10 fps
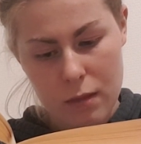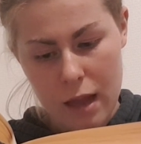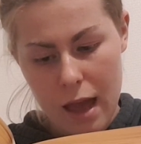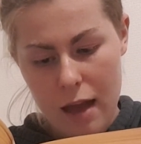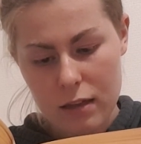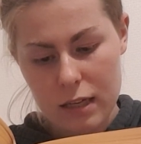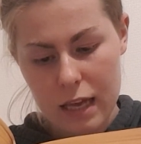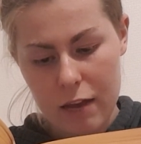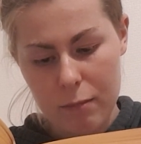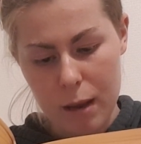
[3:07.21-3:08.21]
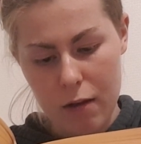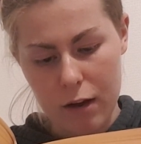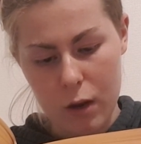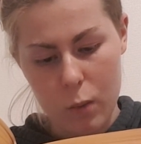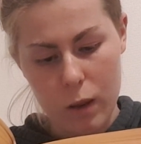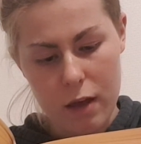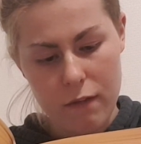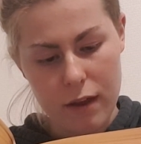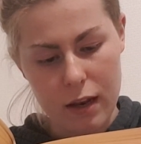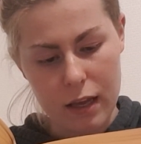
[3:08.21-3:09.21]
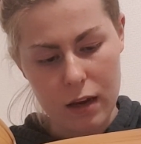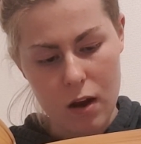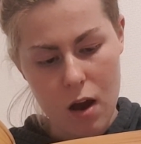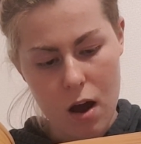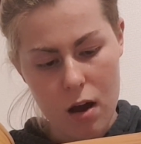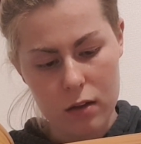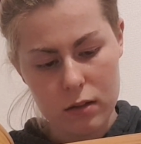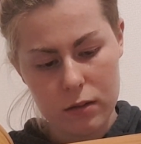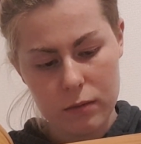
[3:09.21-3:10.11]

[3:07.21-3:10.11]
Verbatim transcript: It actually gave Mary a queer feeling in her heart,